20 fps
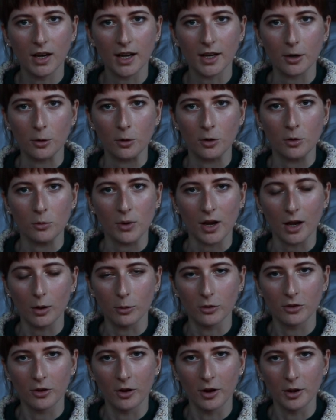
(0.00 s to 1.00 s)
I don't know where
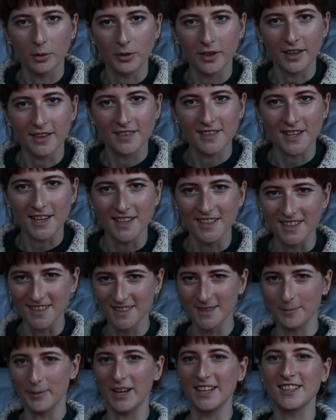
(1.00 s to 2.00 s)
I was going with that
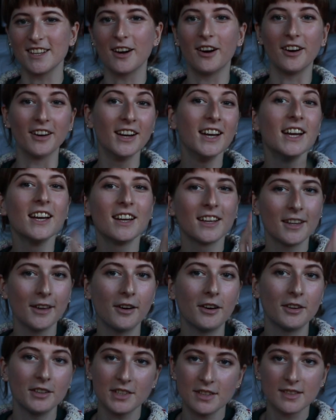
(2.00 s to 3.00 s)
sentence, but yeah,
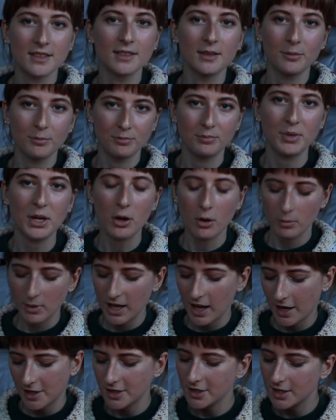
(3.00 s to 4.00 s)
just be
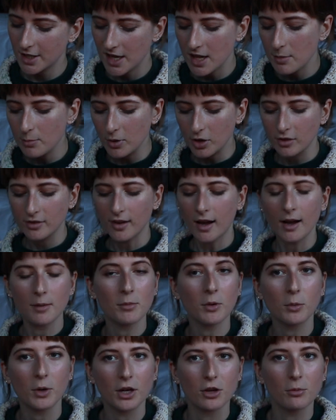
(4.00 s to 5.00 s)
obligated to keep because
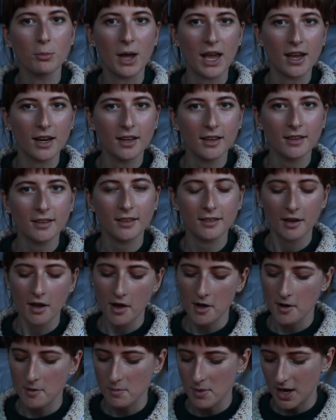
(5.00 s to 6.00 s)
I'm the one who made it,
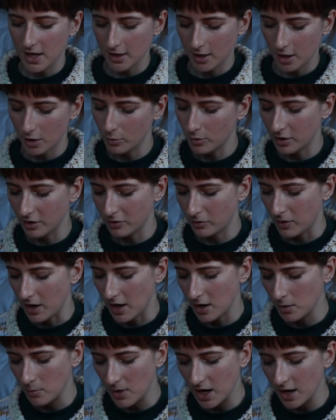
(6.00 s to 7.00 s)
and they don't want to
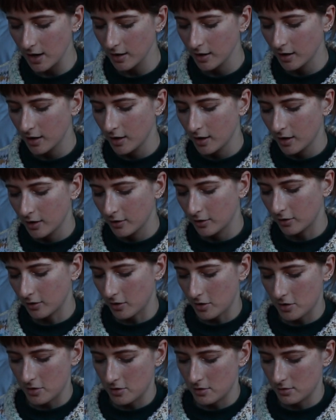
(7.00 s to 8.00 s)
offend me.
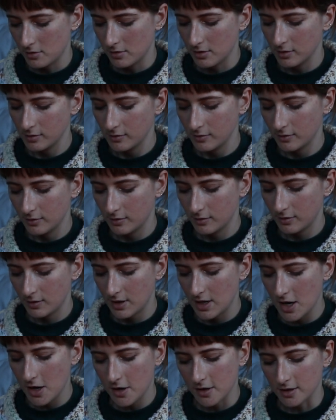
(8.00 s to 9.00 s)
So
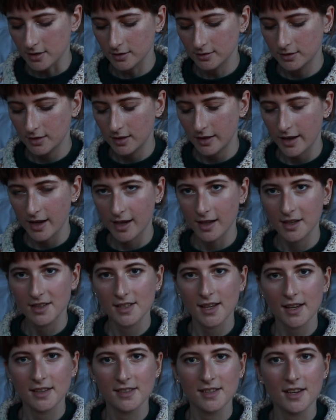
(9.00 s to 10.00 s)
yeah, and it
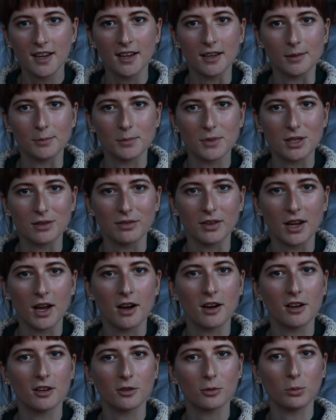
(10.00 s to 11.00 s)
takes time to
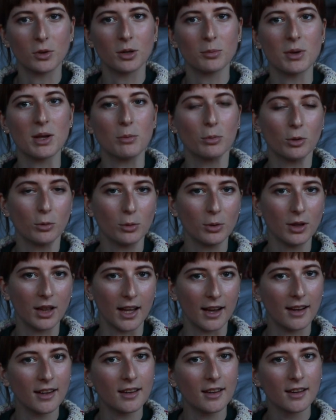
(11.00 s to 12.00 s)
figure out what people will
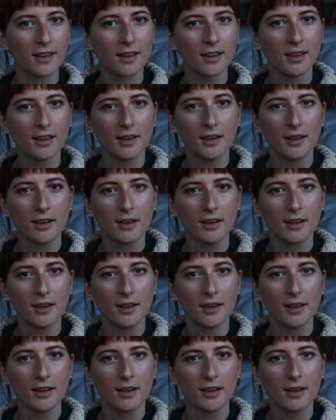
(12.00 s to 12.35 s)
like.